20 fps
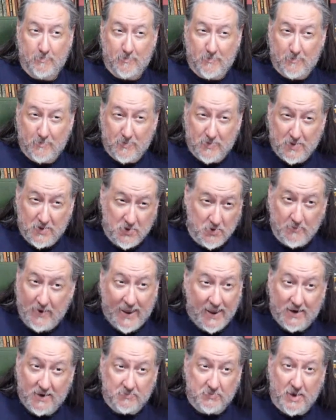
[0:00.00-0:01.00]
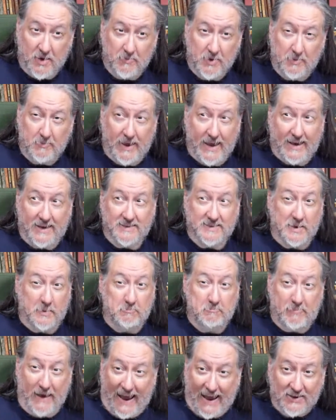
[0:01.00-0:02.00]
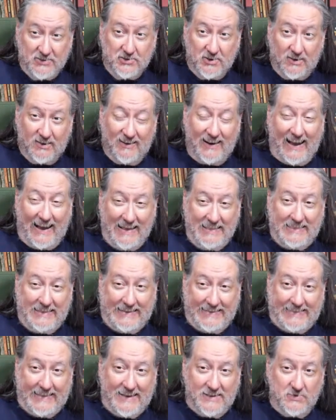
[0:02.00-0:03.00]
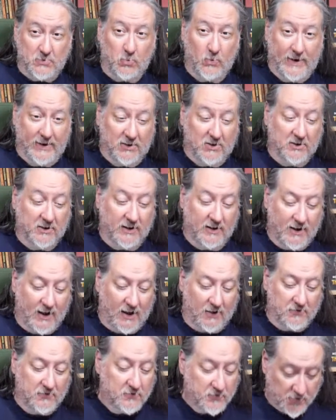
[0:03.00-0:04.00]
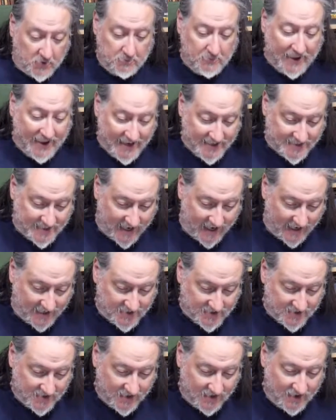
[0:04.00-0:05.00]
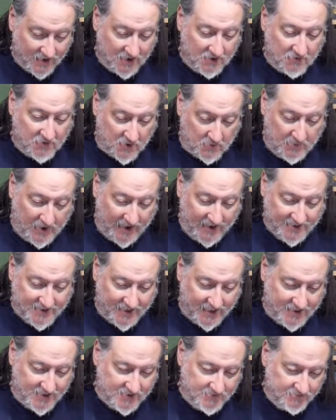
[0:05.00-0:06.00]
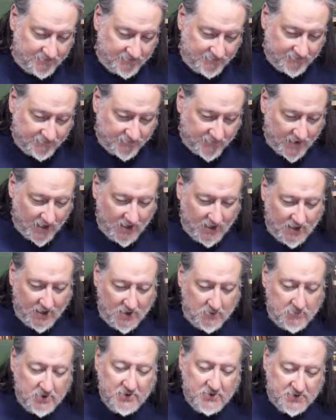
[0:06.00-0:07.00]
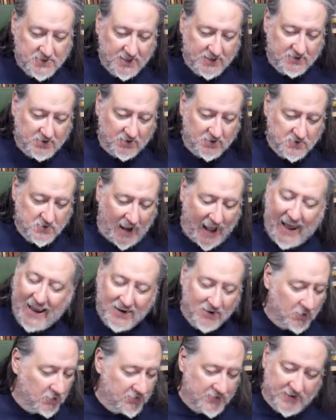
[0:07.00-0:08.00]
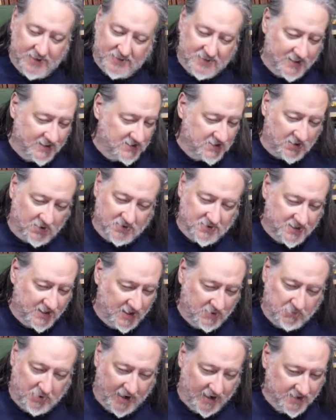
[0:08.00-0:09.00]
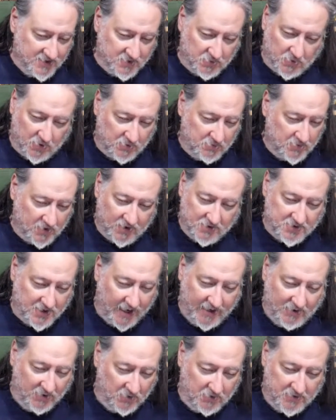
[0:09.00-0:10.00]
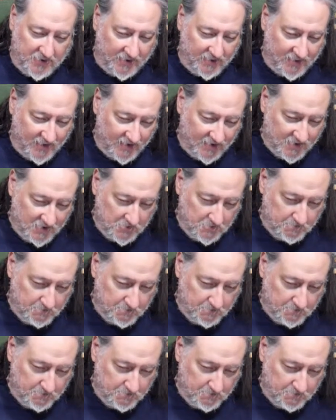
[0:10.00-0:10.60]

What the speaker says: you may end up coming back as a badger. I think that's weird enough for my taste. But do centaurs? I don't think centaurs need pants road march. I don't think they do.